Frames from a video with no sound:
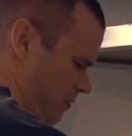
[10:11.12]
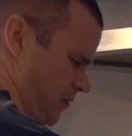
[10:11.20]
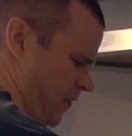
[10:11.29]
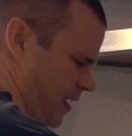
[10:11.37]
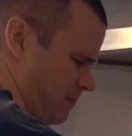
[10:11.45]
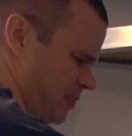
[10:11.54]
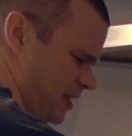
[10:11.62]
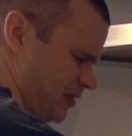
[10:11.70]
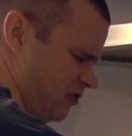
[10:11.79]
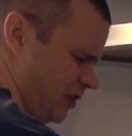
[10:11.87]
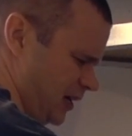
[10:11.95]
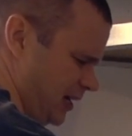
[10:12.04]
a fat bit
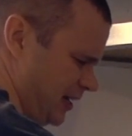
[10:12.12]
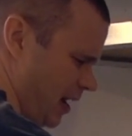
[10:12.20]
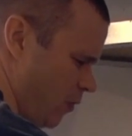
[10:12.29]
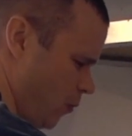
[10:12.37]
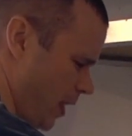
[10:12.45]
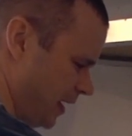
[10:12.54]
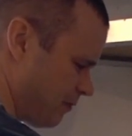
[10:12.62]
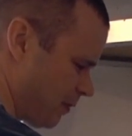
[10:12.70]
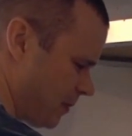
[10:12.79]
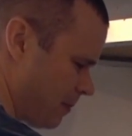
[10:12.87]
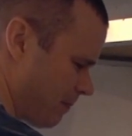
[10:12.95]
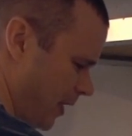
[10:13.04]
of chicken away
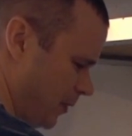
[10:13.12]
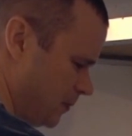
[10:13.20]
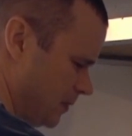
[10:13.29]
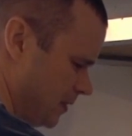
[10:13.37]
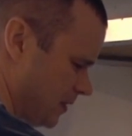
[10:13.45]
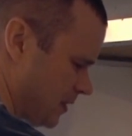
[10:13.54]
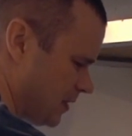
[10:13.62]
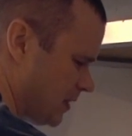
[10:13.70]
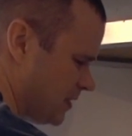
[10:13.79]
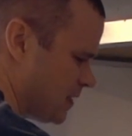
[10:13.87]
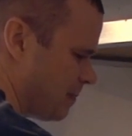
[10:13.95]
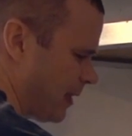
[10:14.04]
from the bone,
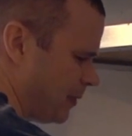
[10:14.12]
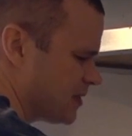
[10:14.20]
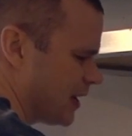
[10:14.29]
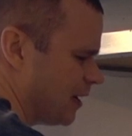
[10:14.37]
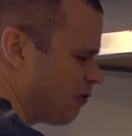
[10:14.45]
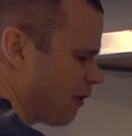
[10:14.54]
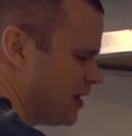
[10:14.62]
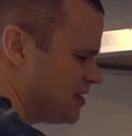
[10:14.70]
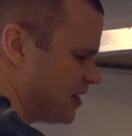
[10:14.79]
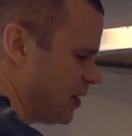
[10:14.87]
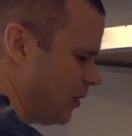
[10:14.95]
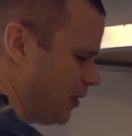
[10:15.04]
because the bones get
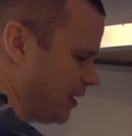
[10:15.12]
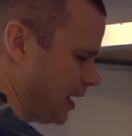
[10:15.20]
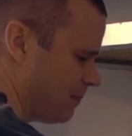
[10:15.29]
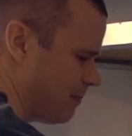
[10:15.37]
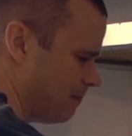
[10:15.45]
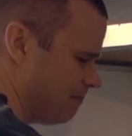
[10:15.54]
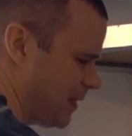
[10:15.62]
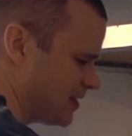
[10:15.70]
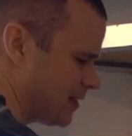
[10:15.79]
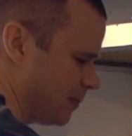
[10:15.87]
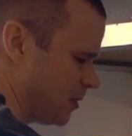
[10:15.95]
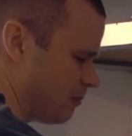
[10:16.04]
crazy hot and they
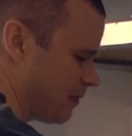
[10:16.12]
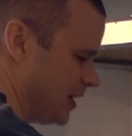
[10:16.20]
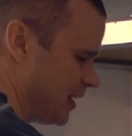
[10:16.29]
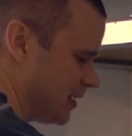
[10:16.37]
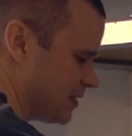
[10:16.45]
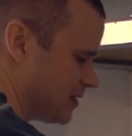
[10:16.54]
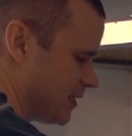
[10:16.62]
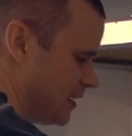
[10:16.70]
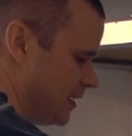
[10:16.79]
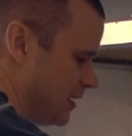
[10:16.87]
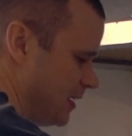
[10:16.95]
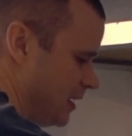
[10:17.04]
mess up your readings,
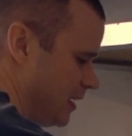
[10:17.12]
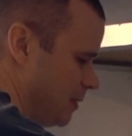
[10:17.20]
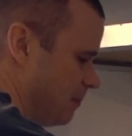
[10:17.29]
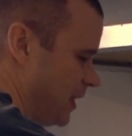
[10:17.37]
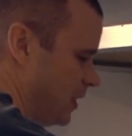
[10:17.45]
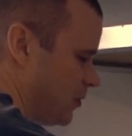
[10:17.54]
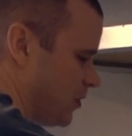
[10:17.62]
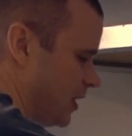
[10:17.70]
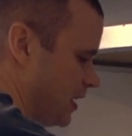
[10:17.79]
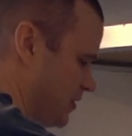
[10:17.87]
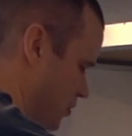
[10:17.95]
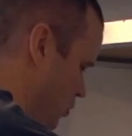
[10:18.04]
make you
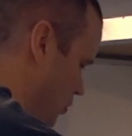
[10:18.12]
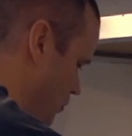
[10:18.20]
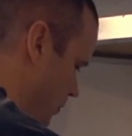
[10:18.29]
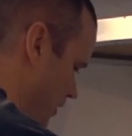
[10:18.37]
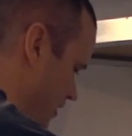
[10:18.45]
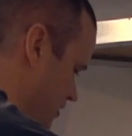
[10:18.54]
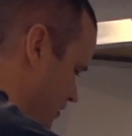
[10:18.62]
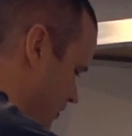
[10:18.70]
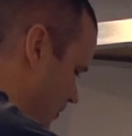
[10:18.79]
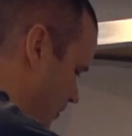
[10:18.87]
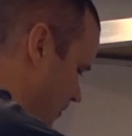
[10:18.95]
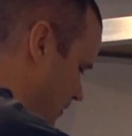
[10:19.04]
think it's cooked when it's
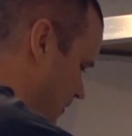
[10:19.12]
not.